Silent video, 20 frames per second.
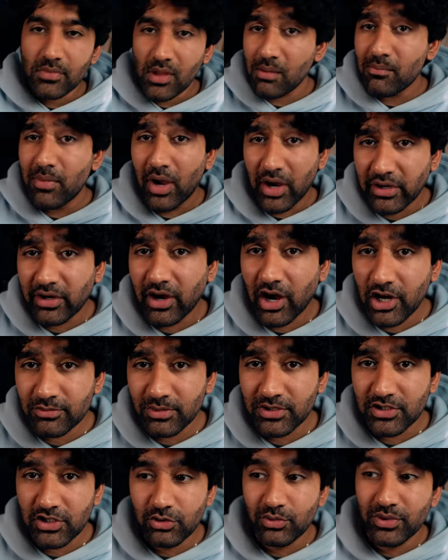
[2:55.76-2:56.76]
my
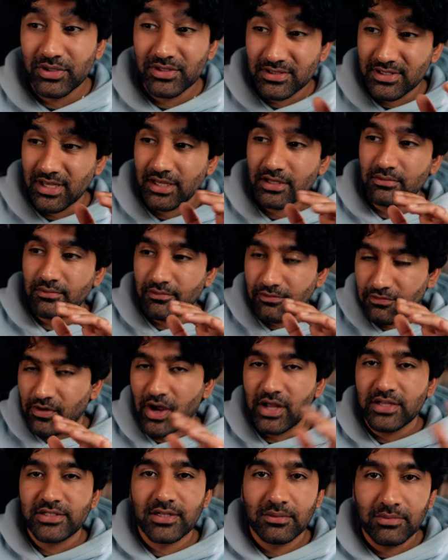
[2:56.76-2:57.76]
encouragement to you is that
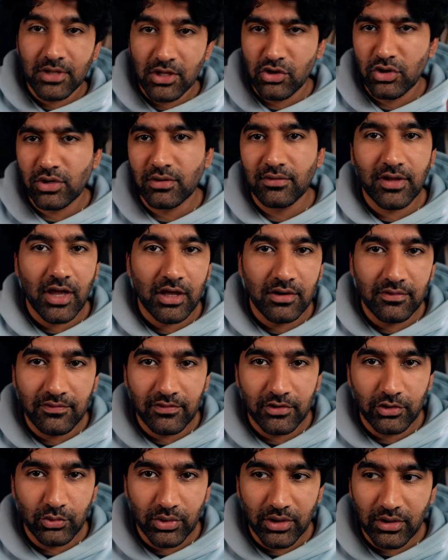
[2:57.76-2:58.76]
find something you can kind of
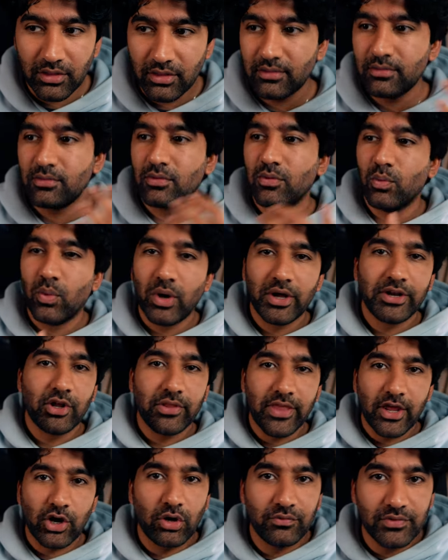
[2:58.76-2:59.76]
fiddle with. One
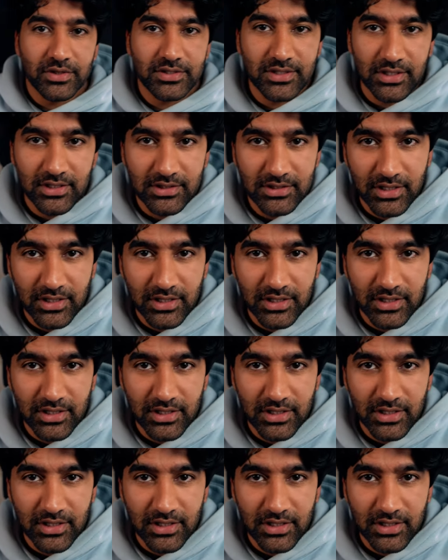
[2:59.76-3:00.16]
that obviously